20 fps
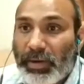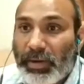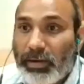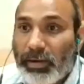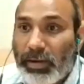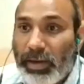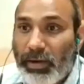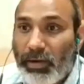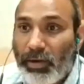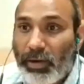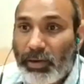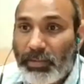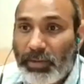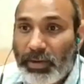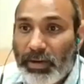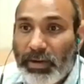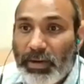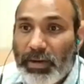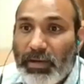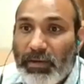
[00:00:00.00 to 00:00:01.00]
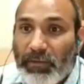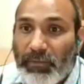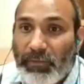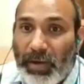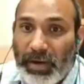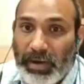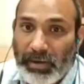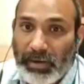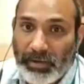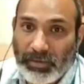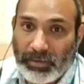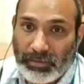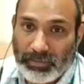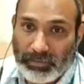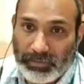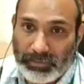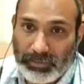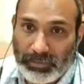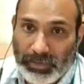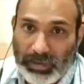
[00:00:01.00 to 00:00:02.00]
matter cannot be filed.
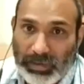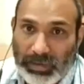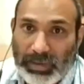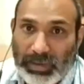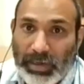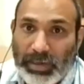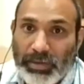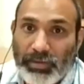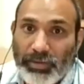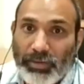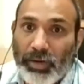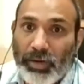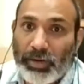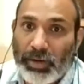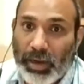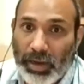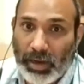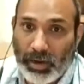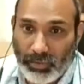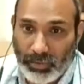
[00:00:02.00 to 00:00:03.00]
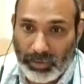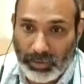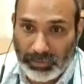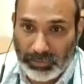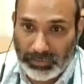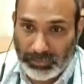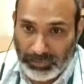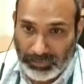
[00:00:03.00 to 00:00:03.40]
That is not allowed.